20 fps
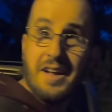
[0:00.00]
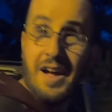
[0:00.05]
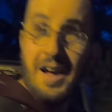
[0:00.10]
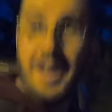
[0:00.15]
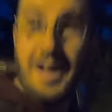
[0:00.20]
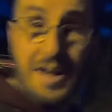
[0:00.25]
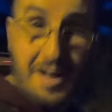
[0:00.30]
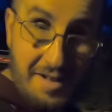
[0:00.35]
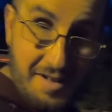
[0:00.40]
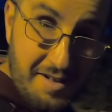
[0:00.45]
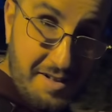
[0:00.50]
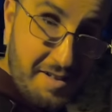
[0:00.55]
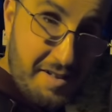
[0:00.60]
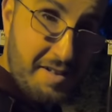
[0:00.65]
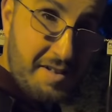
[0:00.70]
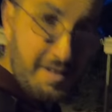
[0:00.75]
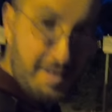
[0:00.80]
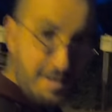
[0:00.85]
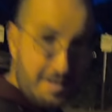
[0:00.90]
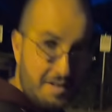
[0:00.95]
Yeah. We haven't even
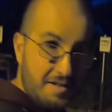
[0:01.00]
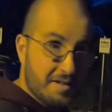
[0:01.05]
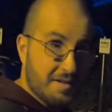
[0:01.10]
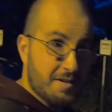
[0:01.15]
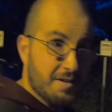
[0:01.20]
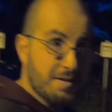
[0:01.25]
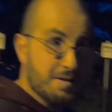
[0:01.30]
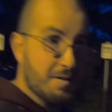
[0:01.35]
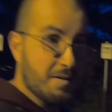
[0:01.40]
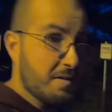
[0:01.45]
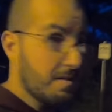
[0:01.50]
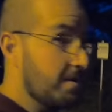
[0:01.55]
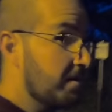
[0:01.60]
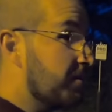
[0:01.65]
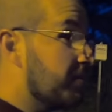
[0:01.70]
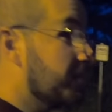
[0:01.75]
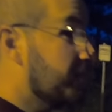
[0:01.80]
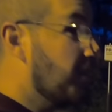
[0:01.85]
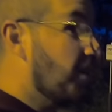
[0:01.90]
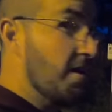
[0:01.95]
started.
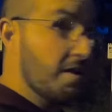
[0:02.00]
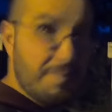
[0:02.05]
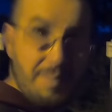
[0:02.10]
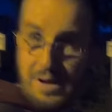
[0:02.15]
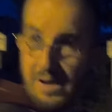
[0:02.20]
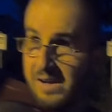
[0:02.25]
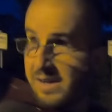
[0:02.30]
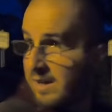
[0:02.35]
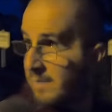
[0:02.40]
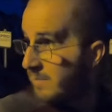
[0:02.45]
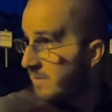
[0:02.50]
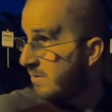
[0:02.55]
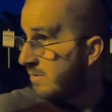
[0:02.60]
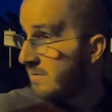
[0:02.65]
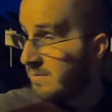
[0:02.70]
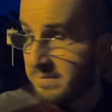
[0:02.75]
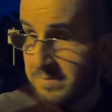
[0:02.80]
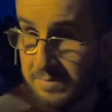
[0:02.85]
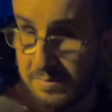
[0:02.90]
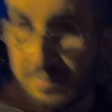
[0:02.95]
Talk about. helping
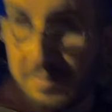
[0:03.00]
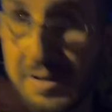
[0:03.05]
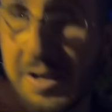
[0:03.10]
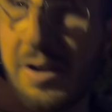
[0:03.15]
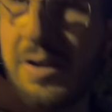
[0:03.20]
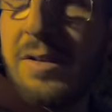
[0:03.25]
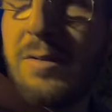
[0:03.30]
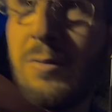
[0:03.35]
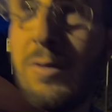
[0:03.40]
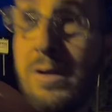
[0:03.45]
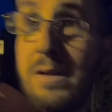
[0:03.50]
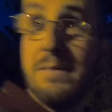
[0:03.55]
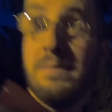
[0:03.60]
you carry the wood.